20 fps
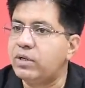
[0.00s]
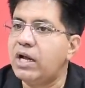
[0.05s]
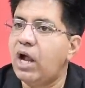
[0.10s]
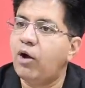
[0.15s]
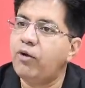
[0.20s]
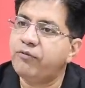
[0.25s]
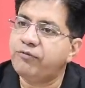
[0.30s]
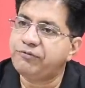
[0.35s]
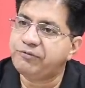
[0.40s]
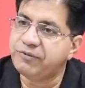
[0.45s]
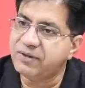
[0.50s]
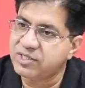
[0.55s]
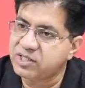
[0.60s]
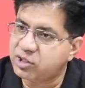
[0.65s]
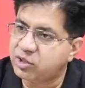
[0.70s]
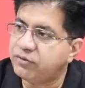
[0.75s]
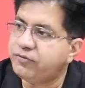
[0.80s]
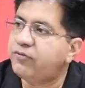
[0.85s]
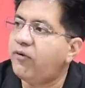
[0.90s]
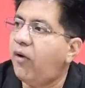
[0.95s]
Now, first
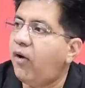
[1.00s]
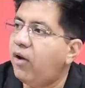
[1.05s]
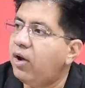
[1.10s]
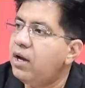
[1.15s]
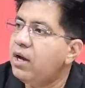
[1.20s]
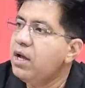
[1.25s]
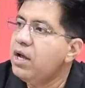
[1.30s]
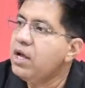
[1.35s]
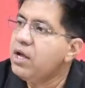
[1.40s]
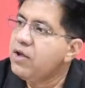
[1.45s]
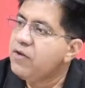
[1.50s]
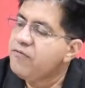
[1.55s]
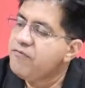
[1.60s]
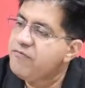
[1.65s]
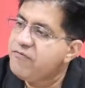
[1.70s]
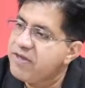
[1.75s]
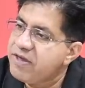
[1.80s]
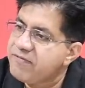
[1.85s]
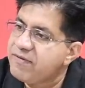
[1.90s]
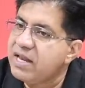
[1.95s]
of all,
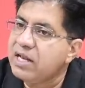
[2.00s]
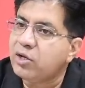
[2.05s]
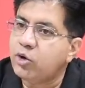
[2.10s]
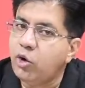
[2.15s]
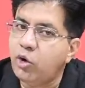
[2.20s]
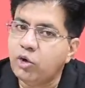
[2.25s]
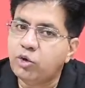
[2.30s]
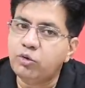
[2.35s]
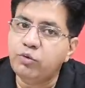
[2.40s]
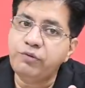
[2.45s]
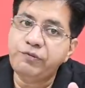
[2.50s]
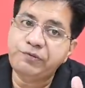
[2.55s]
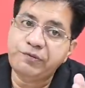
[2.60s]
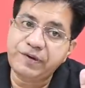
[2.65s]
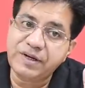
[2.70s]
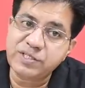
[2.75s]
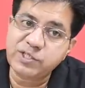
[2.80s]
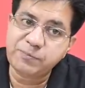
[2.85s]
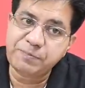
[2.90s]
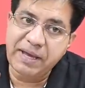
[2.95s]
we will go to
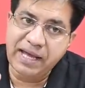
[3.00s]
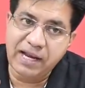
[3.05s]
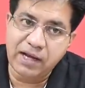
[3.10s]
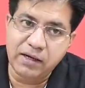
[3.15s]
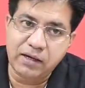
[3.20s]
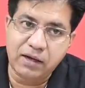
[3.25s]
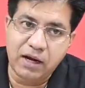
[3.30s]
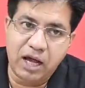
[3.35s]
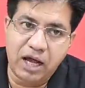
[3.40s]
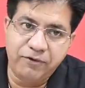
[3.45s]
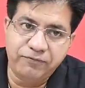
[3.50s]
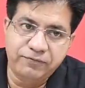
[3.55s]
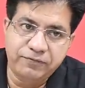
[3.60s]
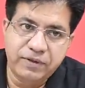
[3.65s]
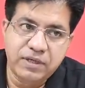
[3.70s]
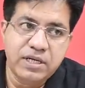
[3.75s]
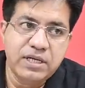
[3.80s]
first paragraph,